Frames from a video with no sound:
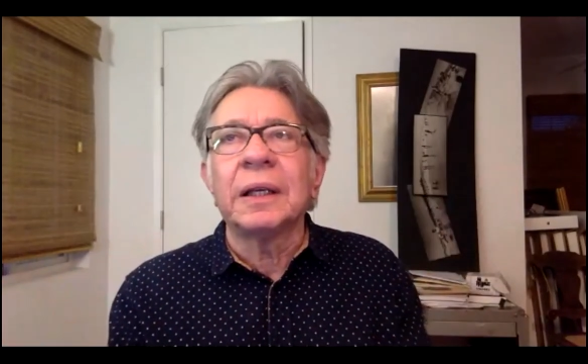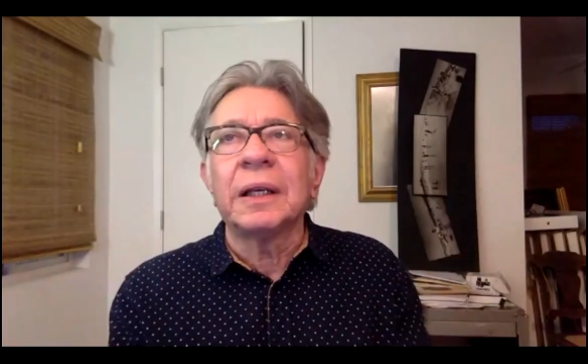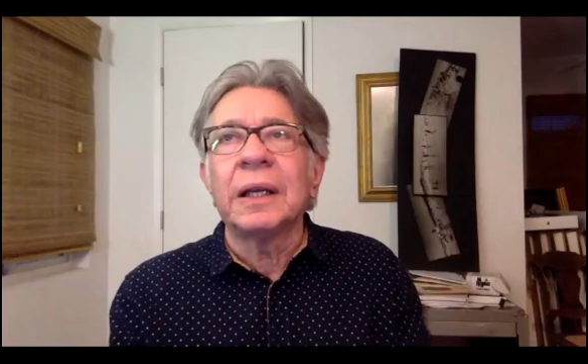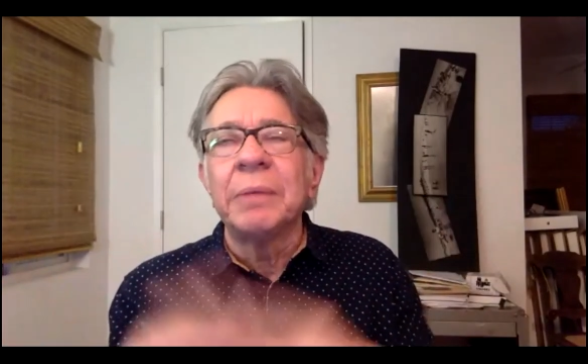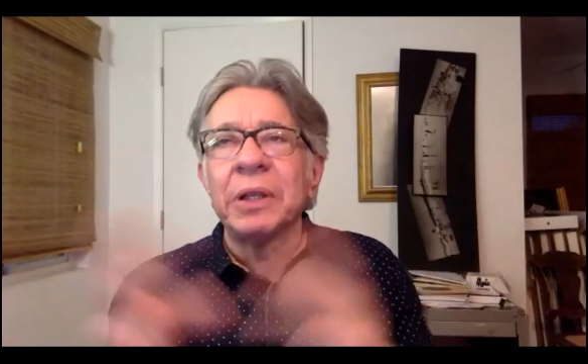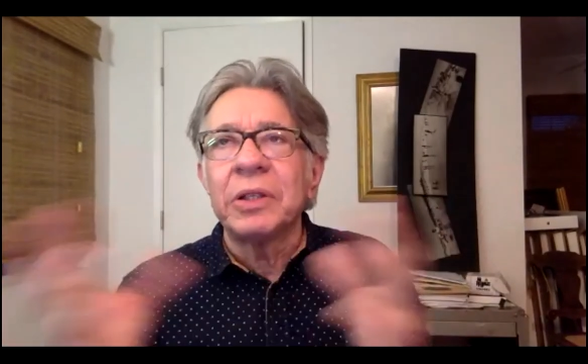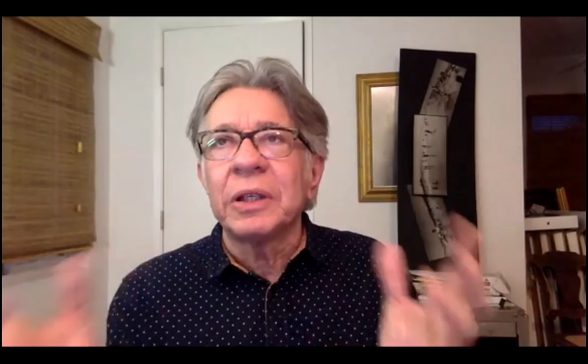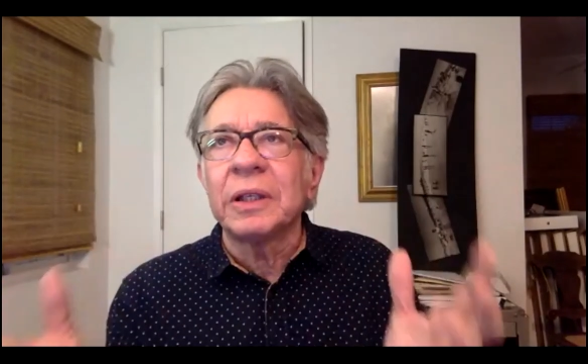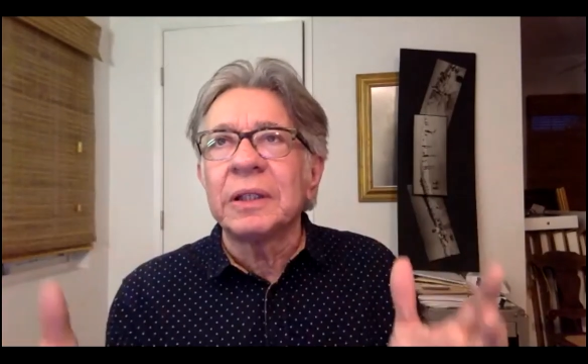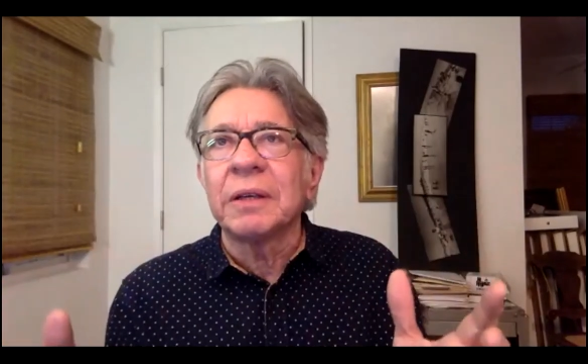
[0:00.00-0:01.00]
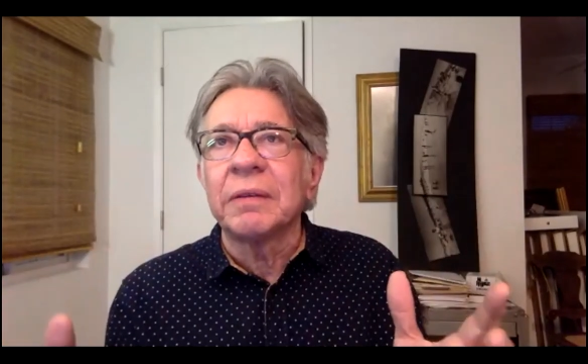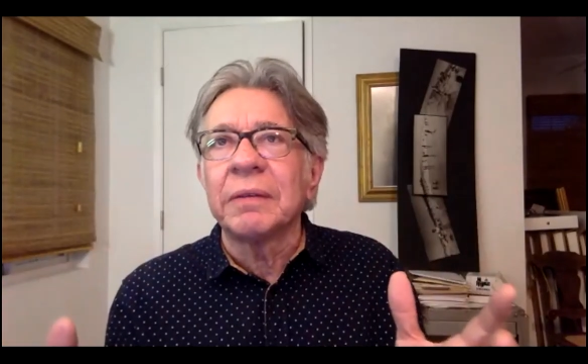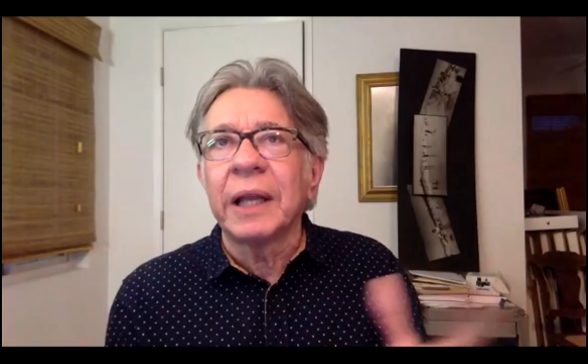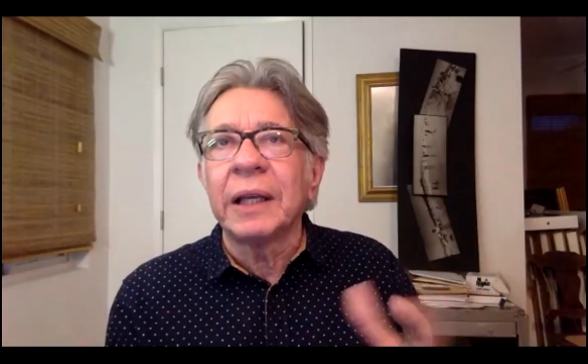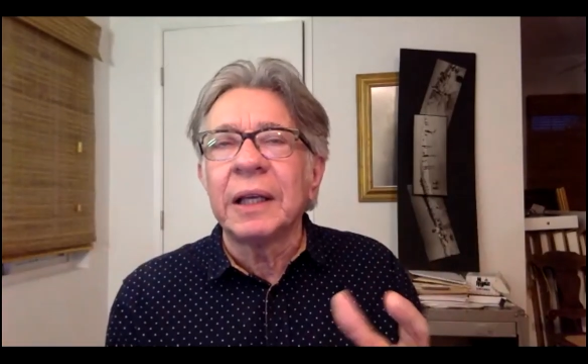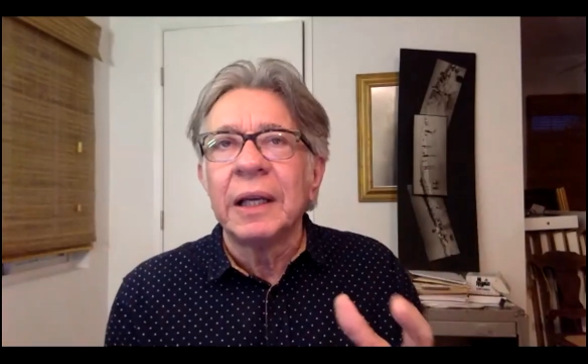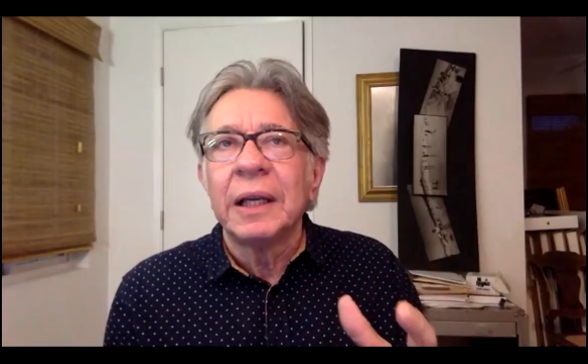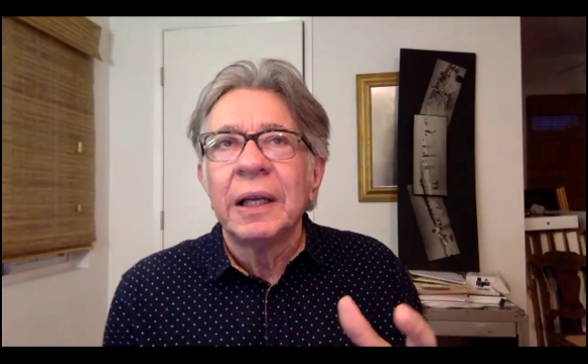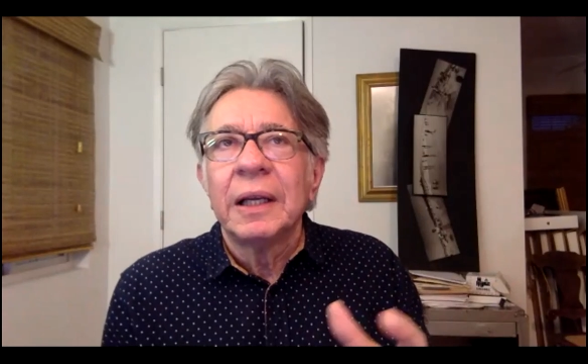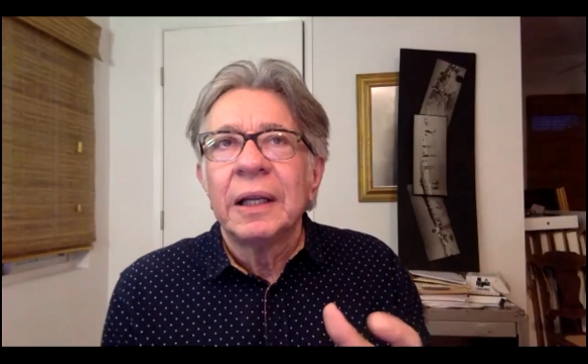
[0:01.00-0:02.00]
images of like
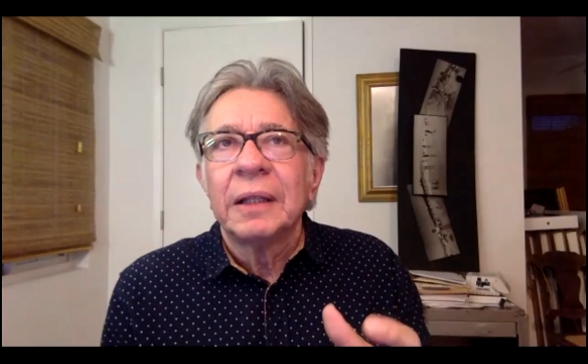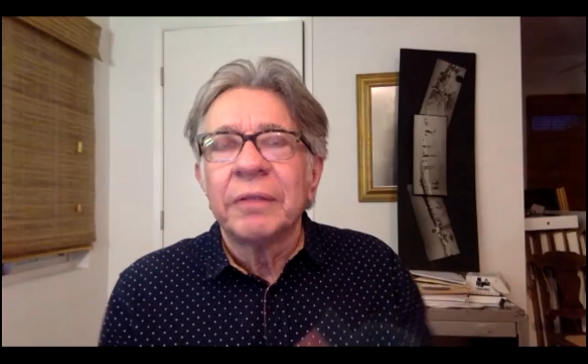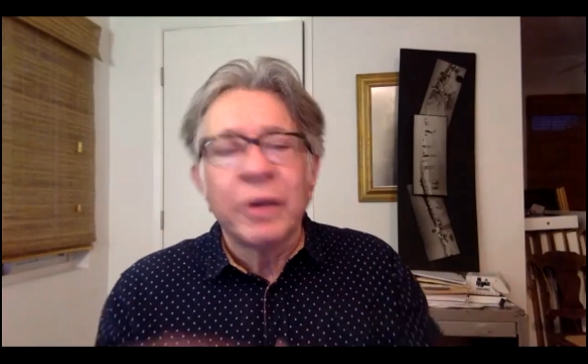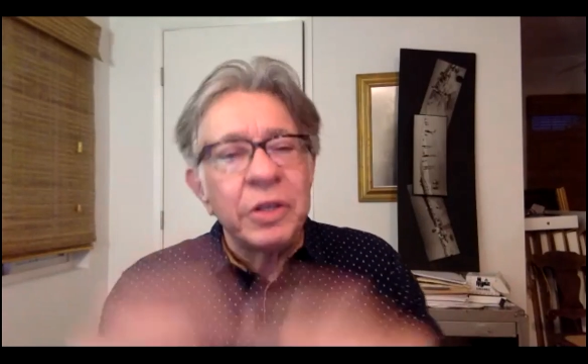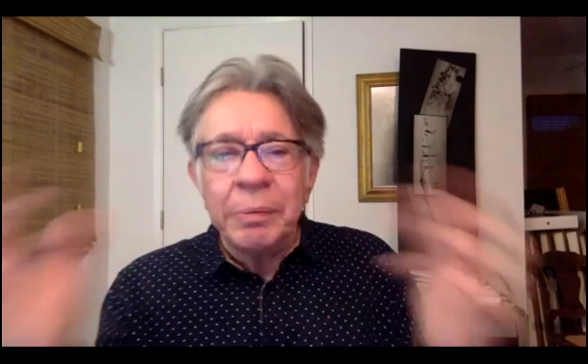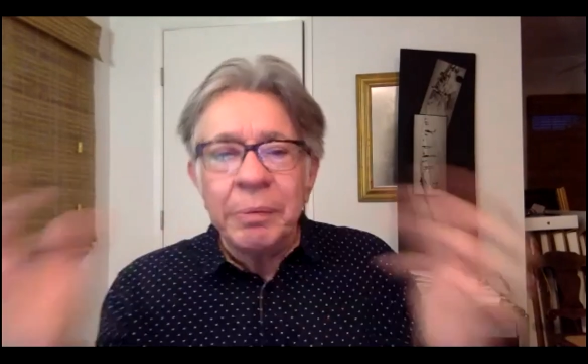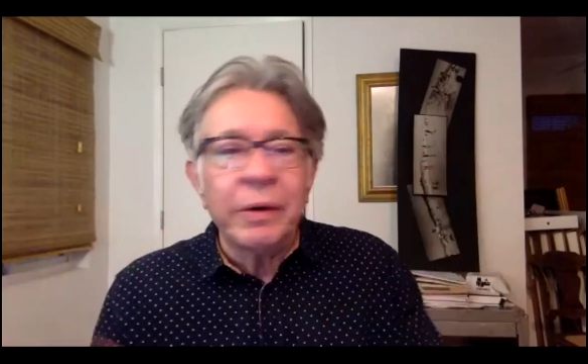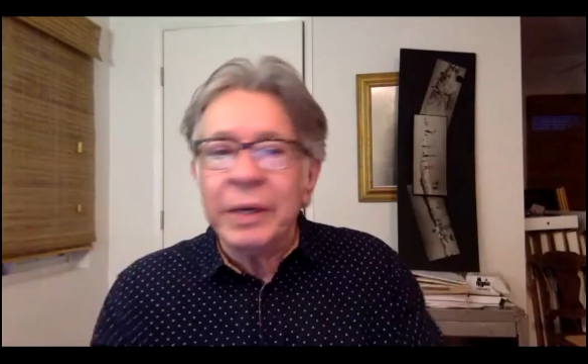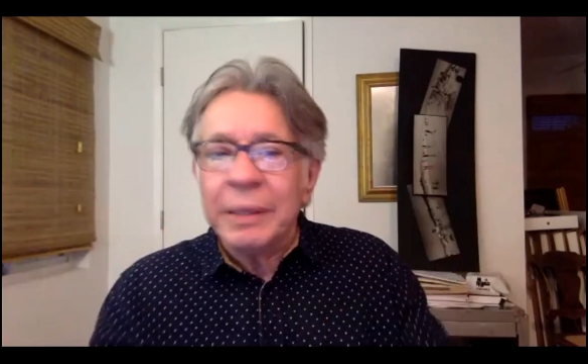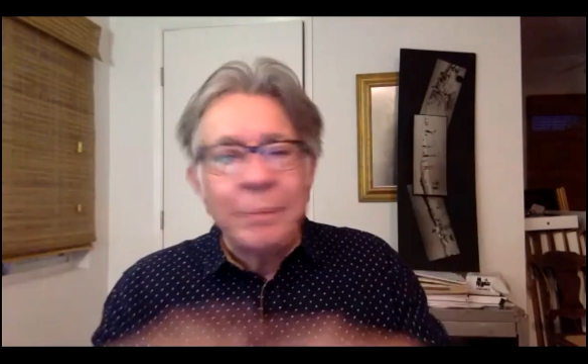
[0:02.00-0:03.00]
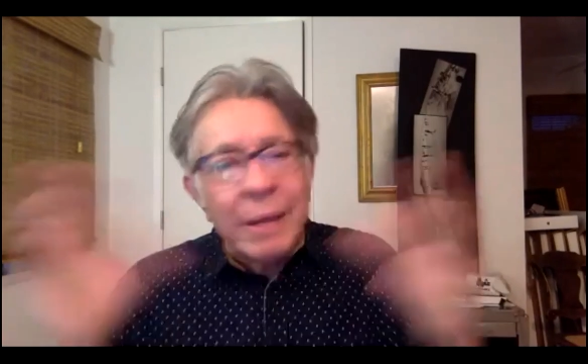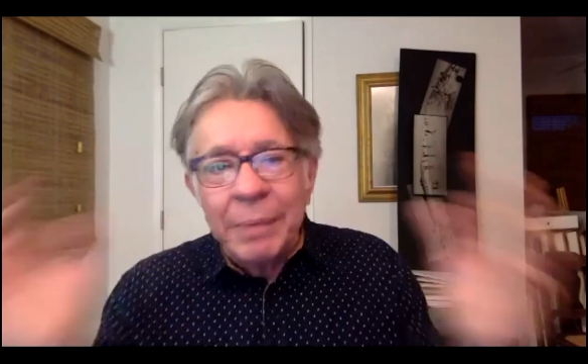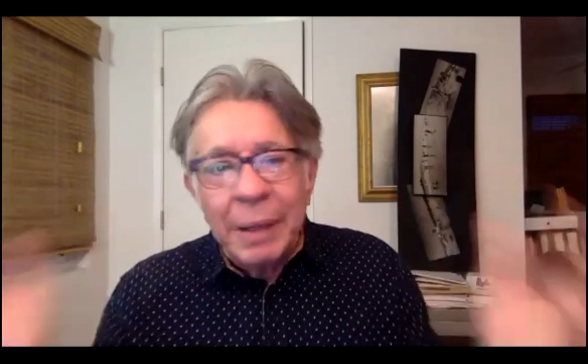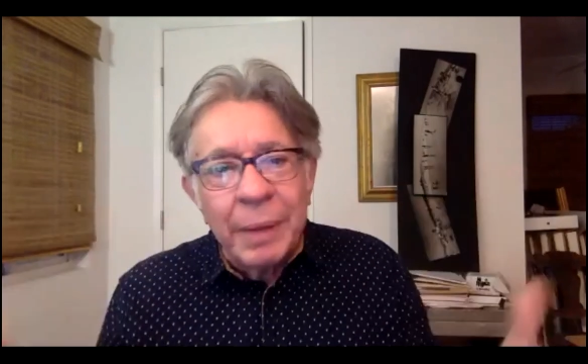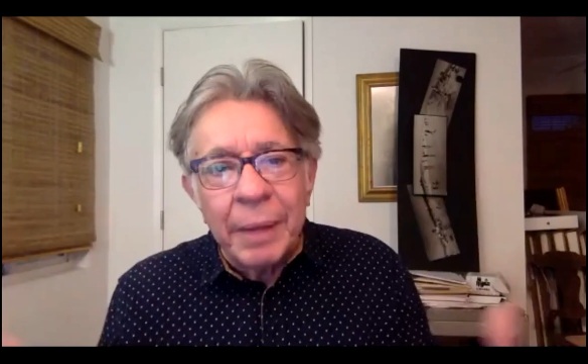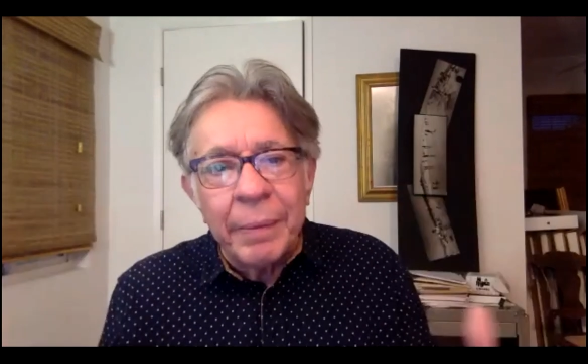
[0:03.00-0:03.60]
the Virgin Mary, blah blah blah,